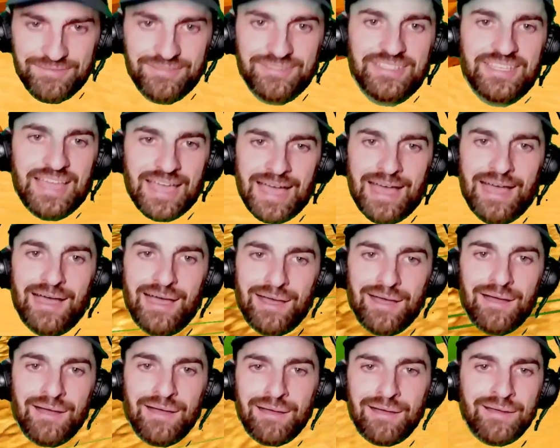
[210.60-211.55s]

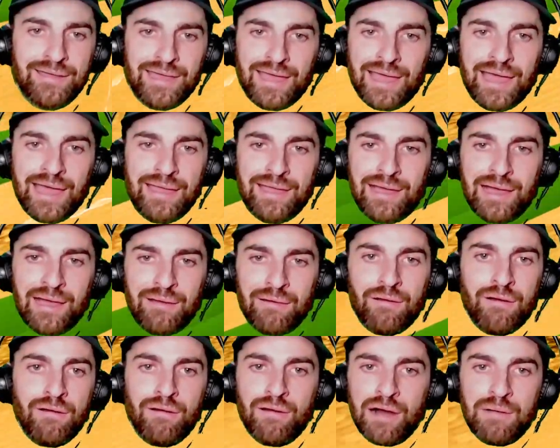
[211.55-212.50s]
yeah, okay, yeah.
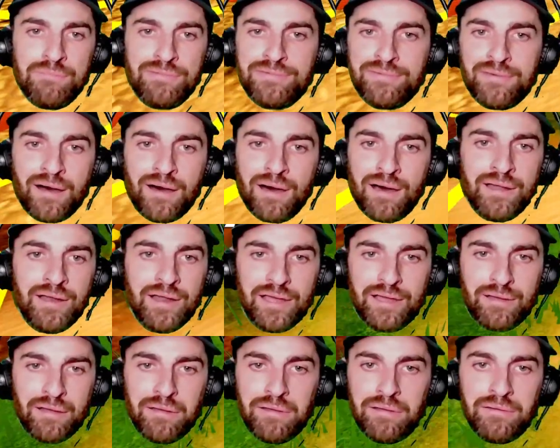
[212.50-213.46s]
Oh, I'm
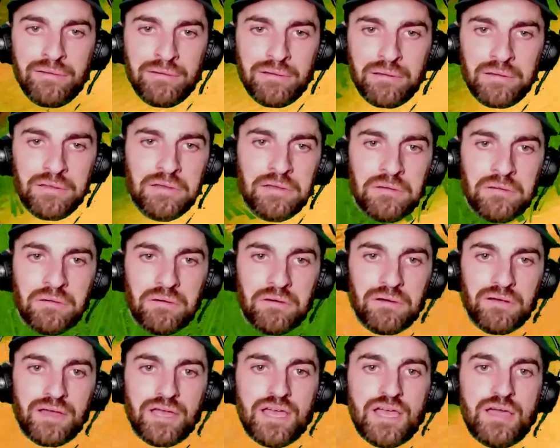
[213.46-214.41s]
Sonic. Ooh,
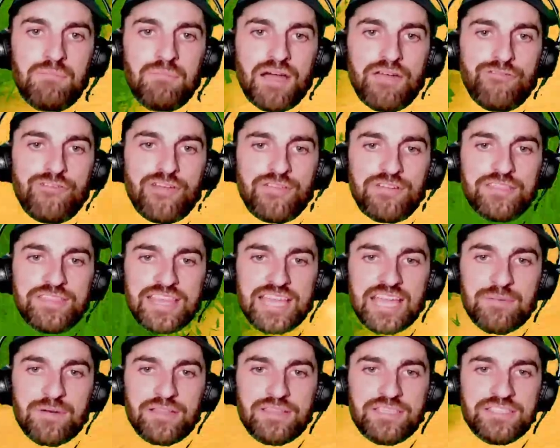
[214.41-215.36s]
cool. My favorite
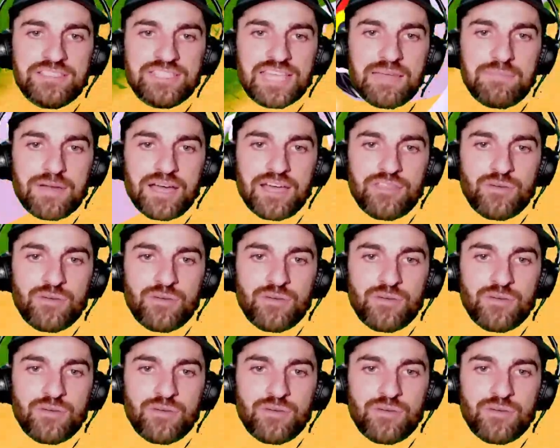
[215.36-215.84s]
thing about this game, by